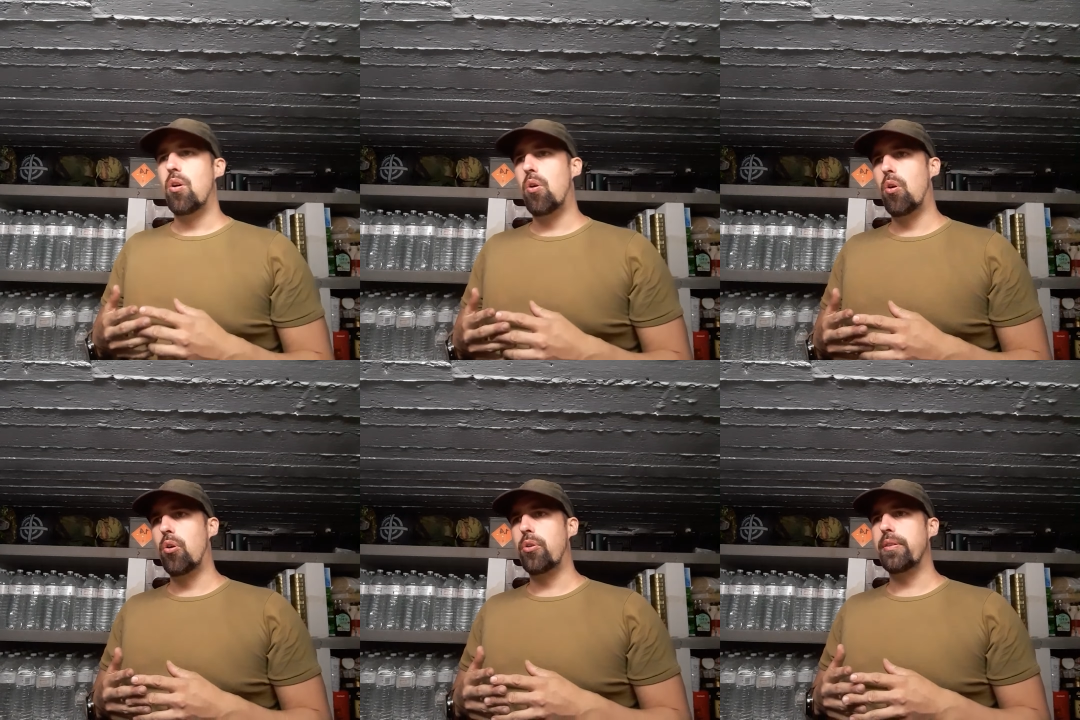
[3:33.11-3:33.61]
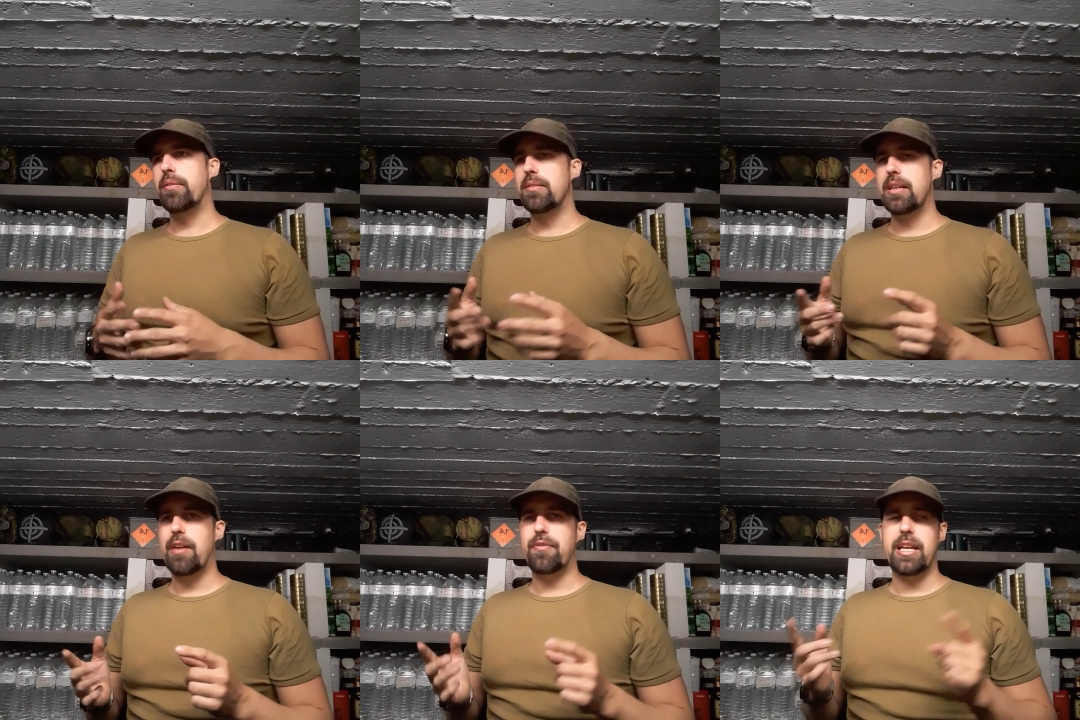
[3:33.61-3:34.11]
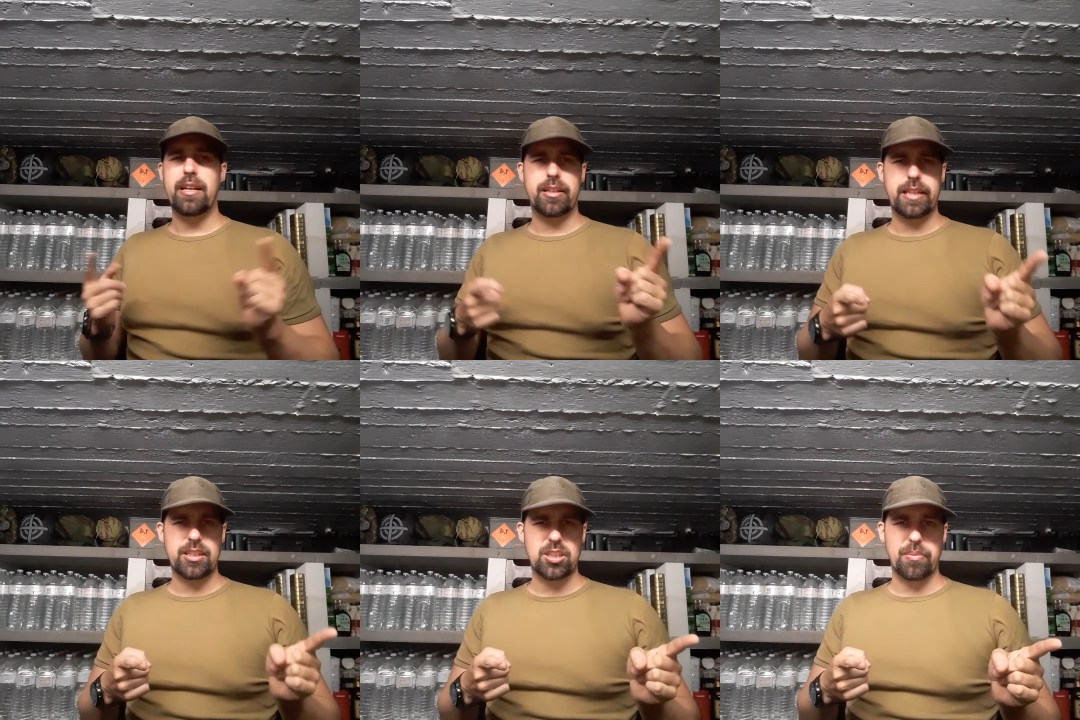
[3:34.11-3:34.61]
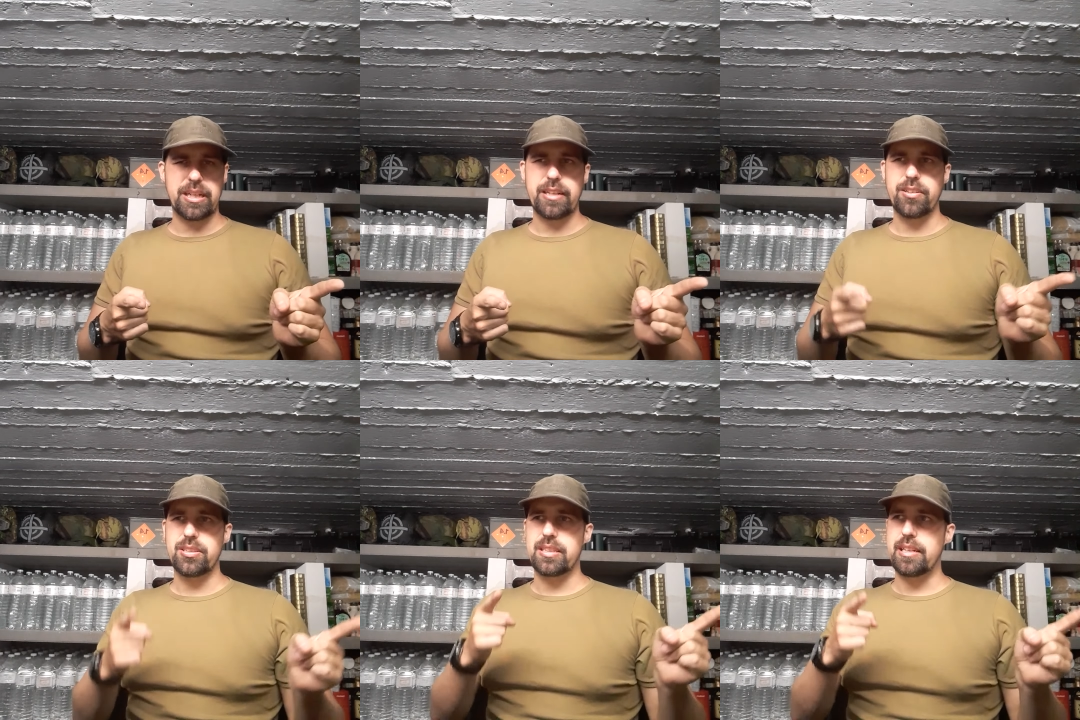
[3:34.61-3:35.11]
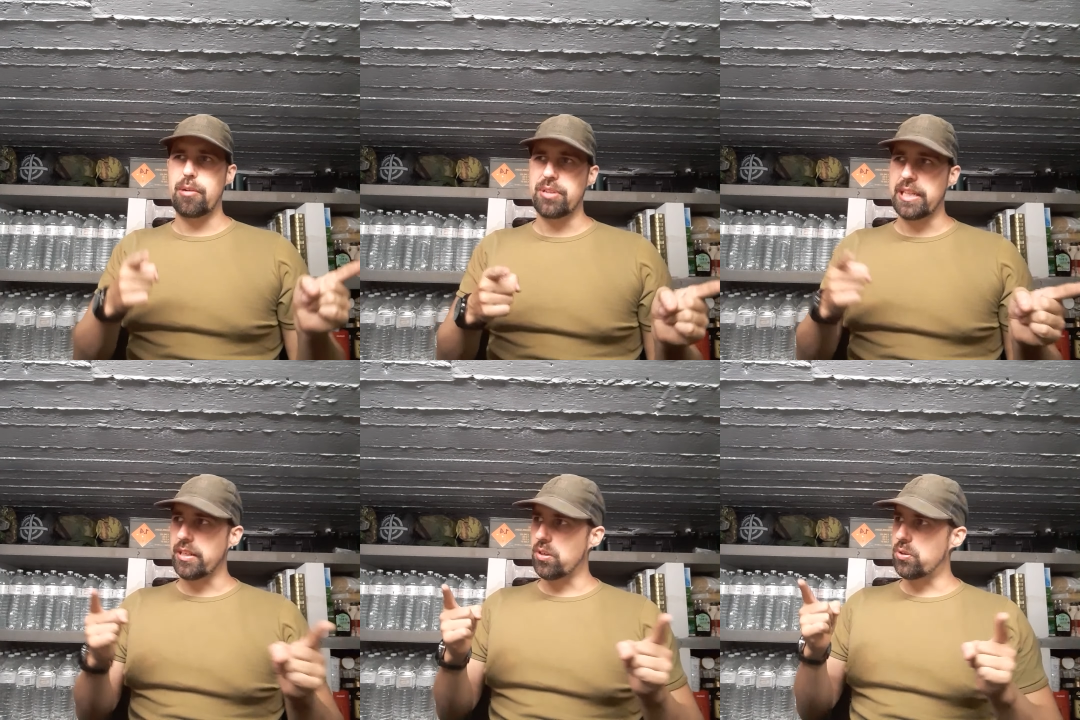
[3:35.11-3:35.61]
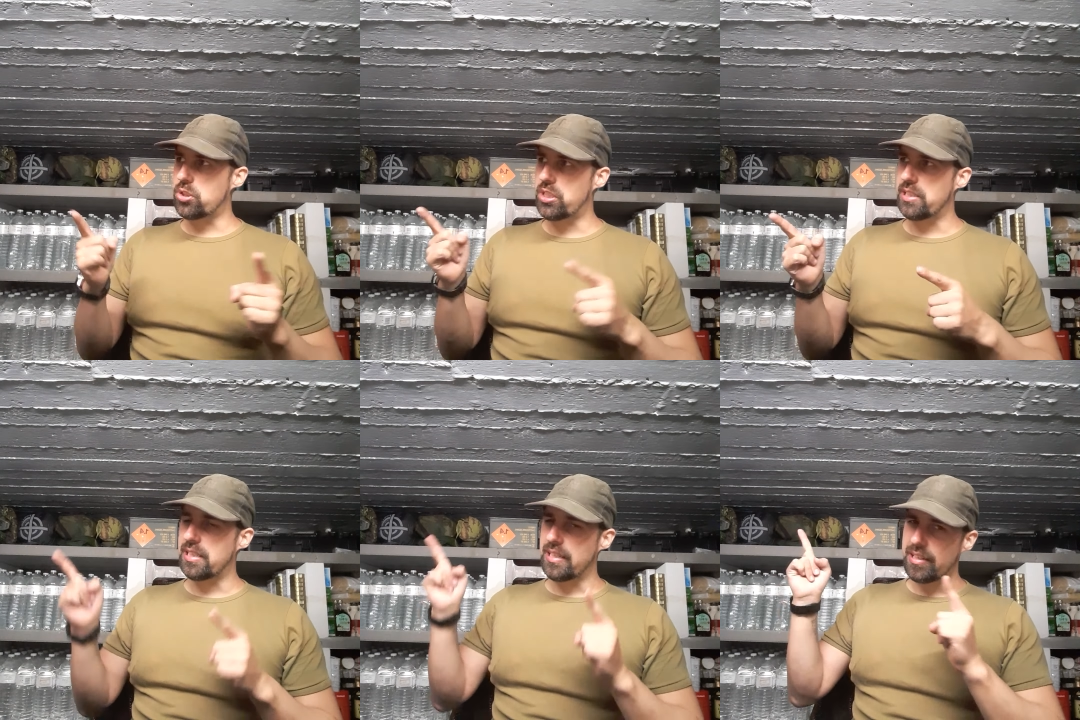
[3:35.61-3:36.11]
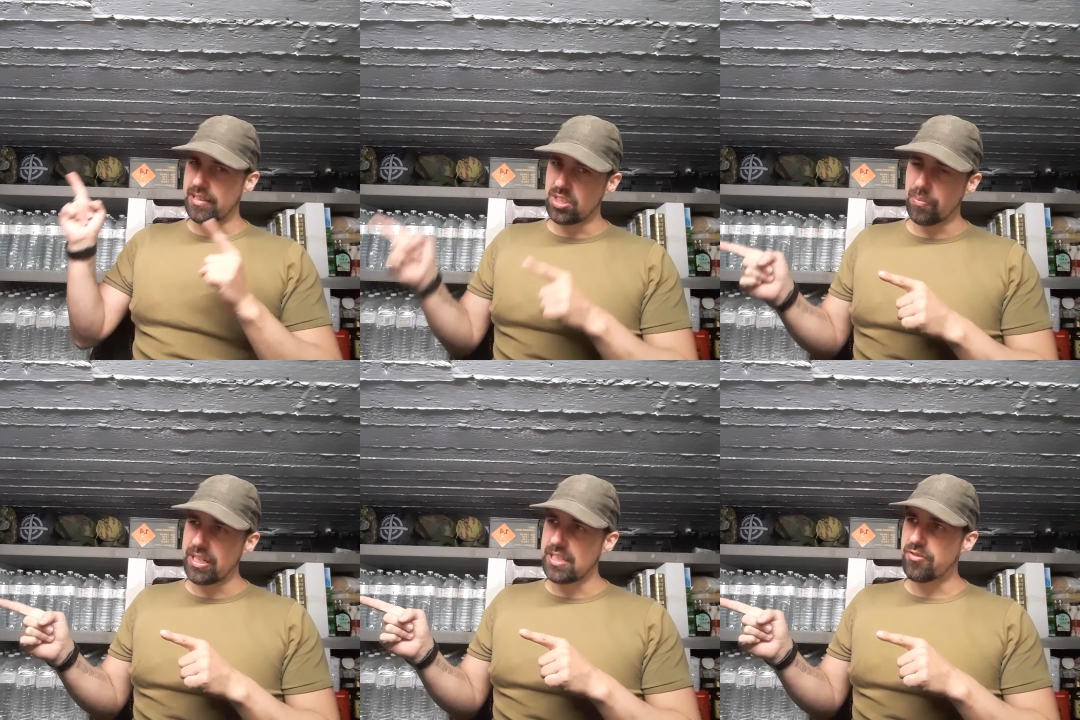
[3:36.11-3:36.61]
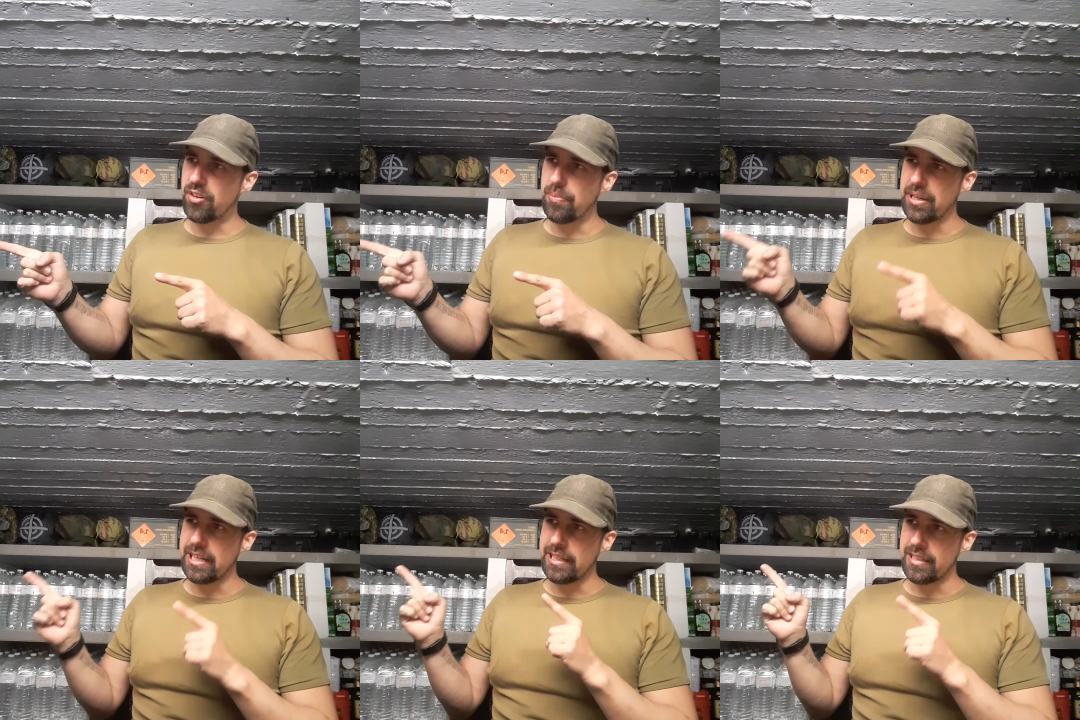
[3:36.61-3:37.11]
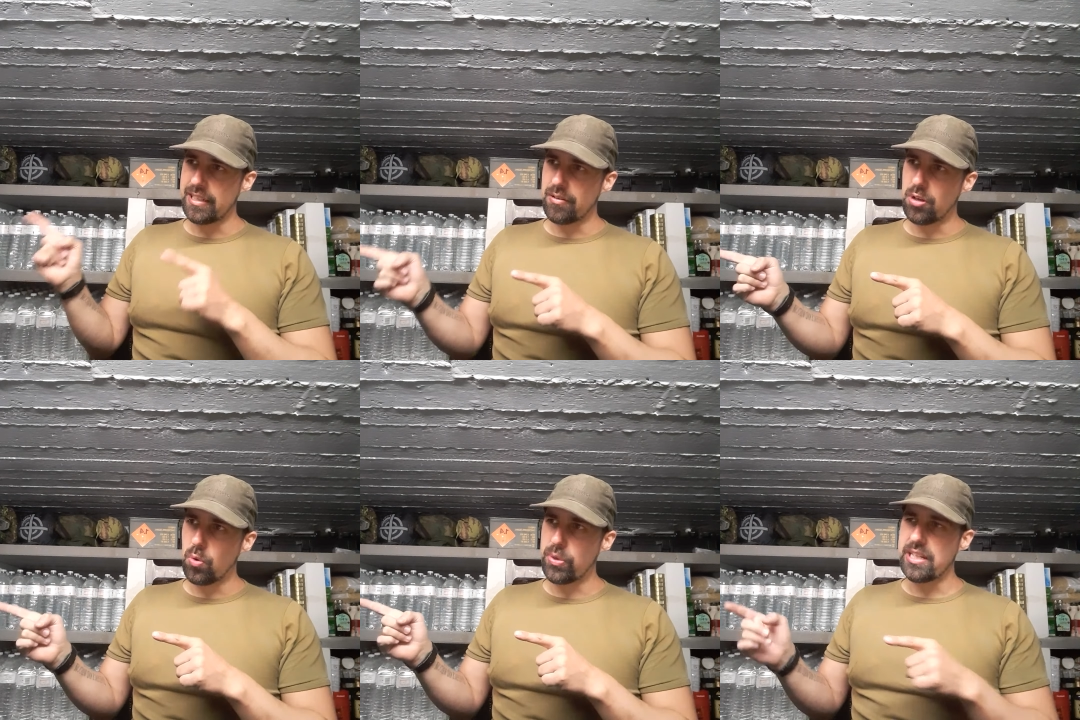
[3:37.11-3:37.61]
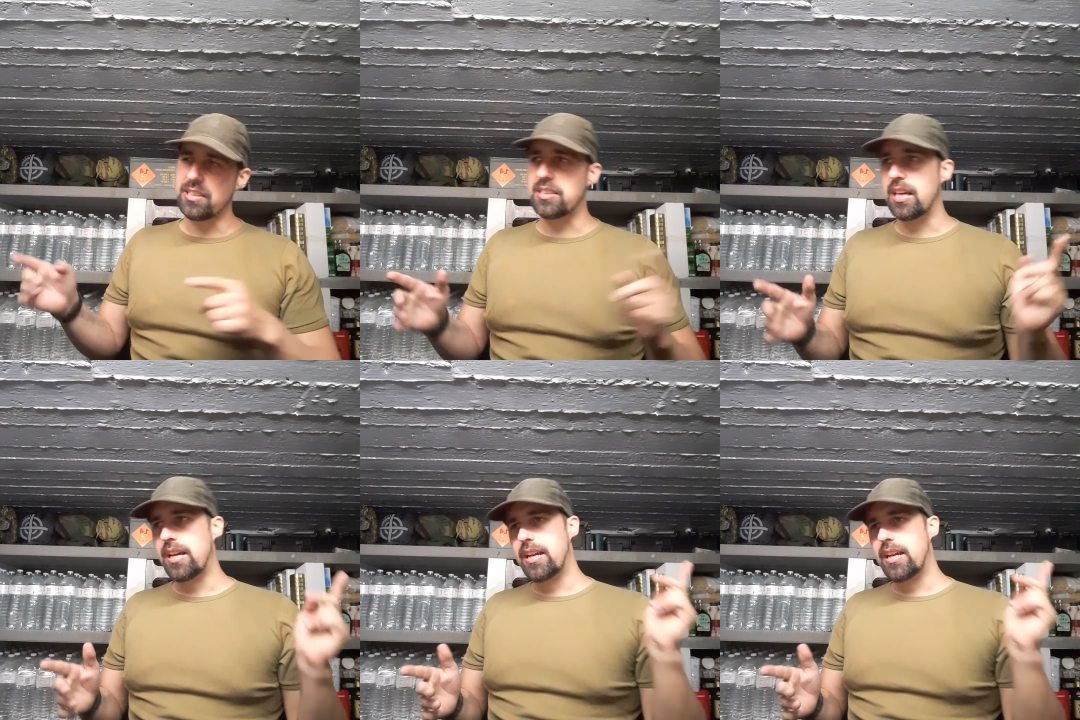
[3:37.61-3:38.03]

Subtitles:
Or if they attack somebody else, they will think, "Oh shit, somebody is filming a witness."